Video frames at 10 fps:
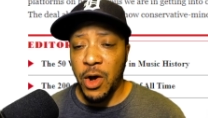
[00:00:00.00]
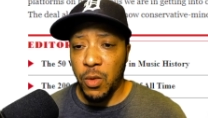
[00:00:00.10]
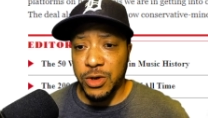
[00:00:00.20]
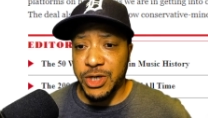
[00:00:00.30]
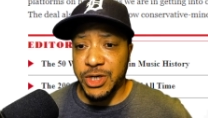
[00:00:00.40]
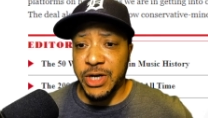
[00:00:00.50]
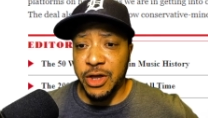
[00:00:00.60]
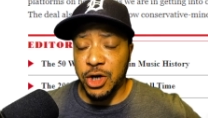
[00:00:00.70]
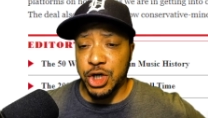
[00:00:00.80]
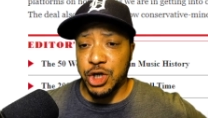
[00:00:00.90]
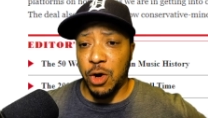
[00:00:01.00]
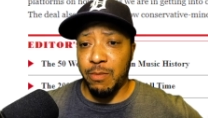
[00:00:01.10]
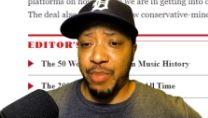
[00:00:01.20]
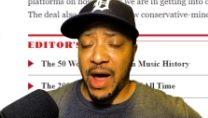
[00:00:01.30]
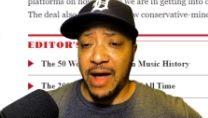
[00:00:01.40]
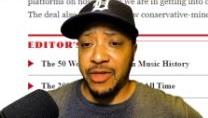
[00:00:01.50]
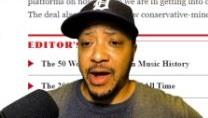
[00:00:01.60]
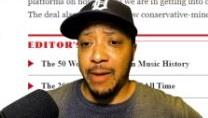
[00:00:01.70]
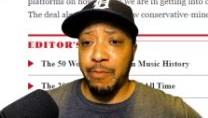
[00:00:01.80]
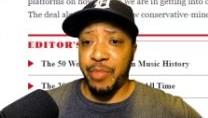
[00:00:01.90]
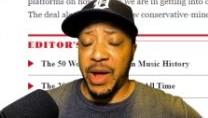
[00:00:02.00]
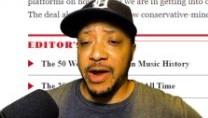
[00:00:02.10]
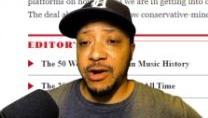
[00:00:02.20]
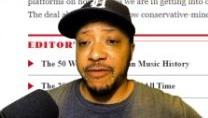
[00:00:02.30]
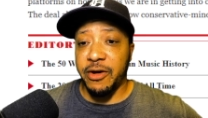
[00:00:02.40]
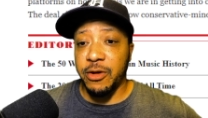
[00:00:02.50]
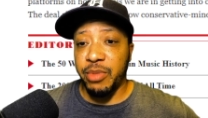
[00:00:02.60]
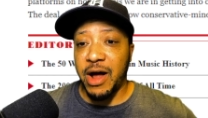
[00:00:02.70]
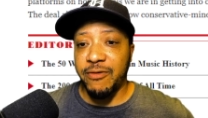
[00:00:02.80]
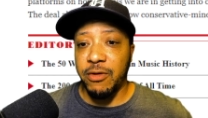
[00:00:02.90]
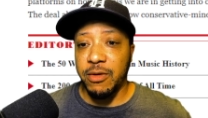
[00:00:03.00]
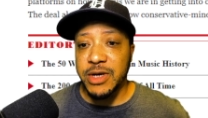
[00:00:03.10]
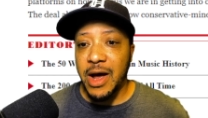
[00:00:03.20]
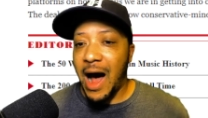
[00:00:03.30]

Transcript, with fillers: well, see, they're so bad, they got banned off other platforms.